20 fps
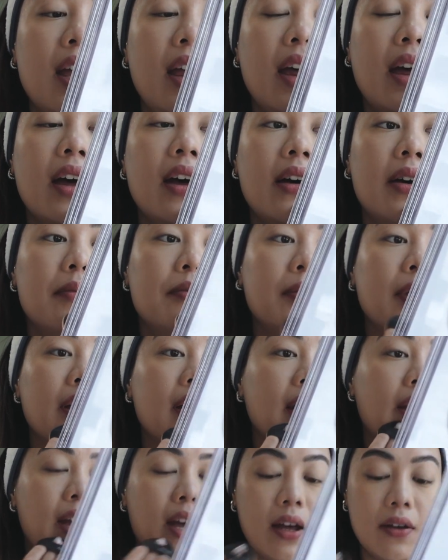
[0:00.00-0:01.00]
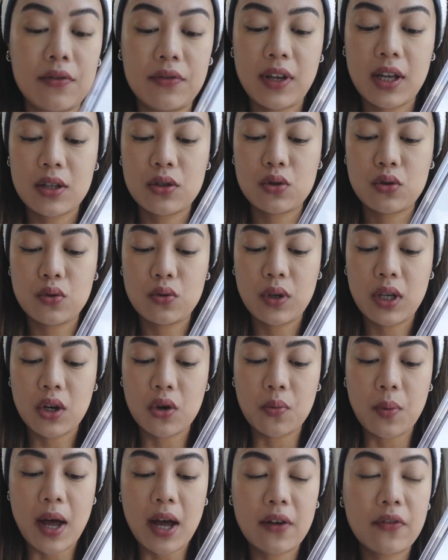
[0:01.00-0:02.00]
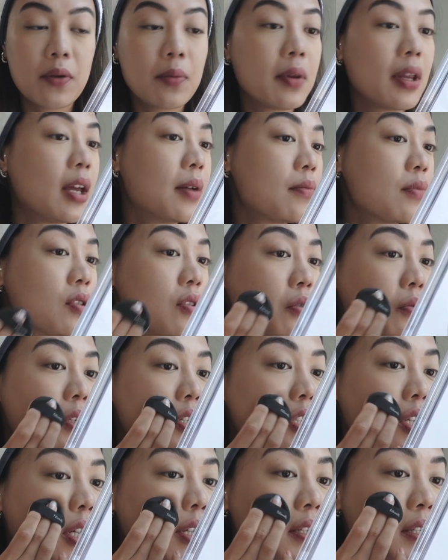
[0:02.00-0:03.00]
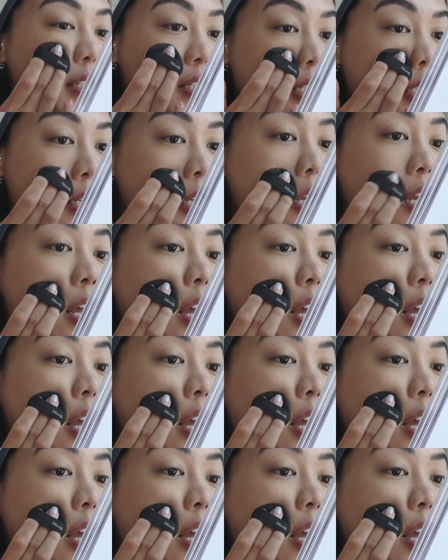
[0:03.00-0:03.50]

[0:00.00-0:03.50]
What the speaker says: And I have yet to hear back from them, so we shall see.